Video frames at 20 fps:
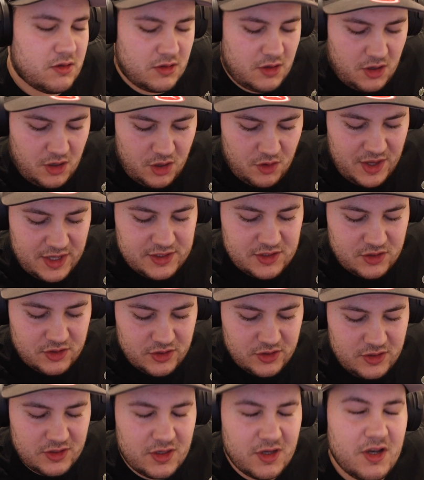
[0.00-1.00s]
Oh, that's
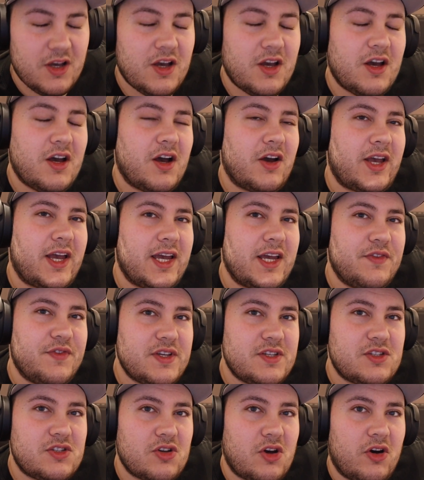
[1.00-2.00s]
good. Okay, in
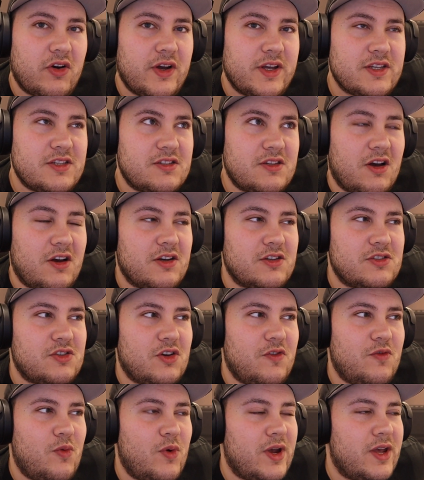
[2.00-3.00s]
this song it starts
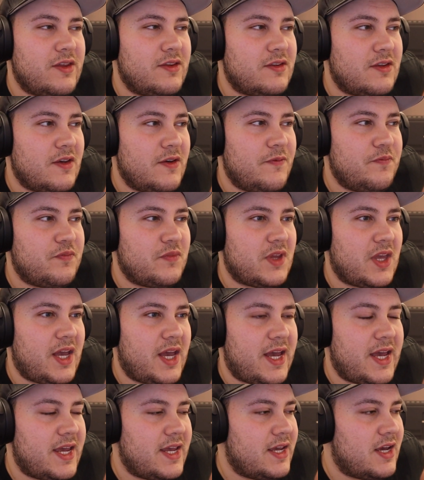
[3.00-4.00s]
off with
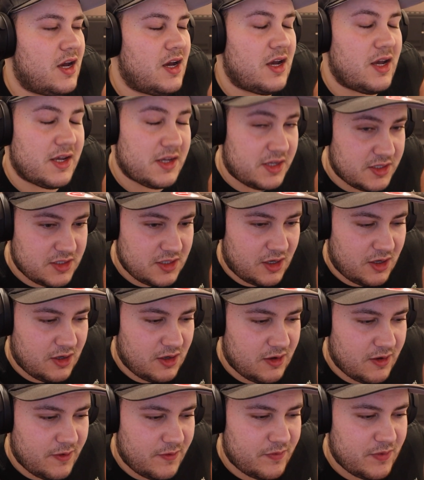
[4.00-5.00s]
a
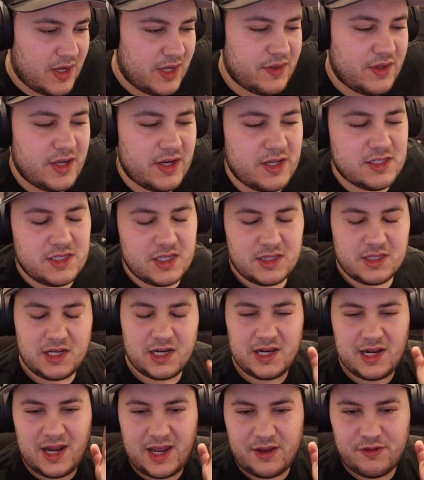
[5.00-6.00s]
guitar and then it's in the
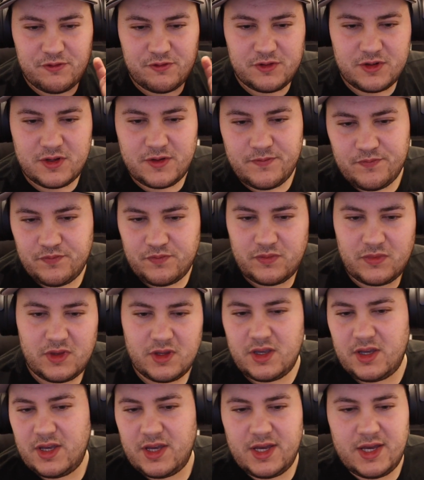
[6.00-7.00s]
left,
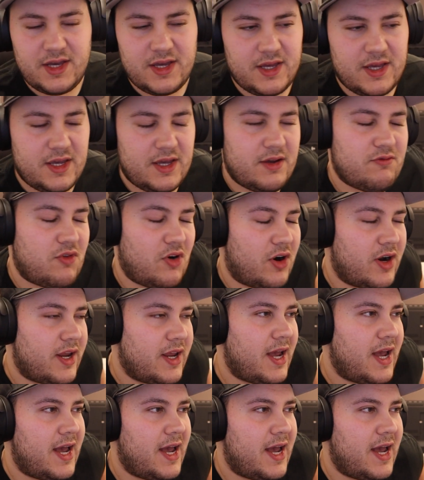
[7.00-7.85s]
right?